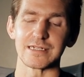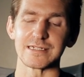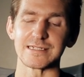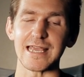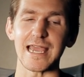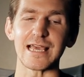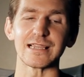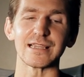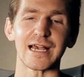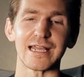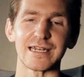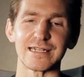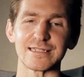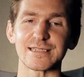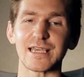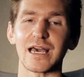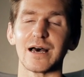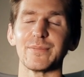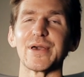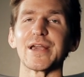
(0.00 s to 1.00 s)
daylight is
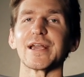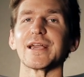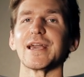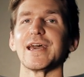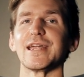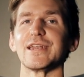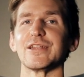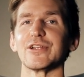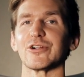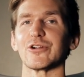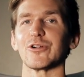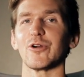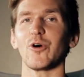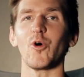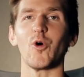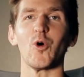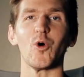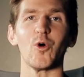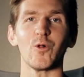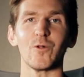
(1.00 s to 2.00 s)
coming, and your
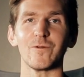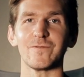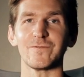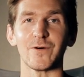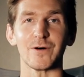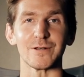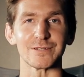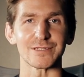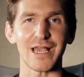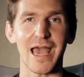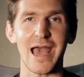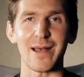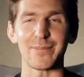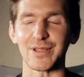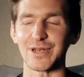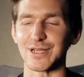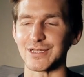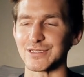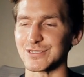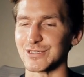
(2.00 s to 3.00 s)
whole false
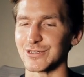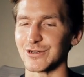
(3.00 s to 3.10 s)
happiness,